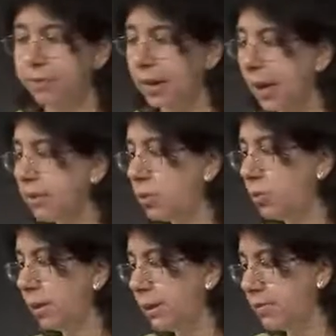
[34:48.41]
Okay,
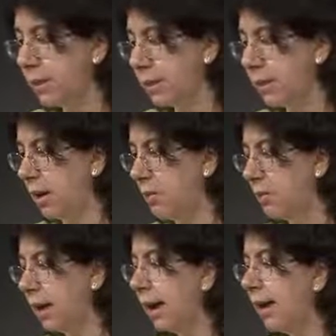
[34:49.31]
so what does Bayes' theorem
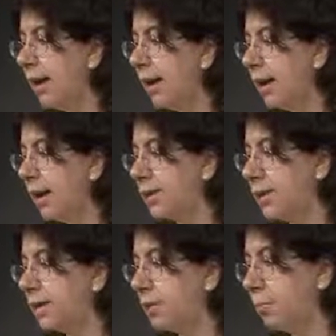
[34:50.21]
say? It
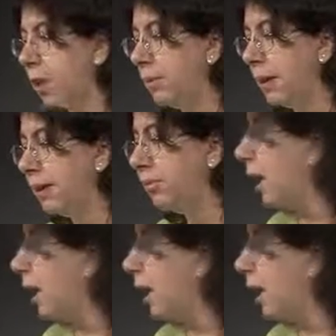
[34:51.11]
says the probability of a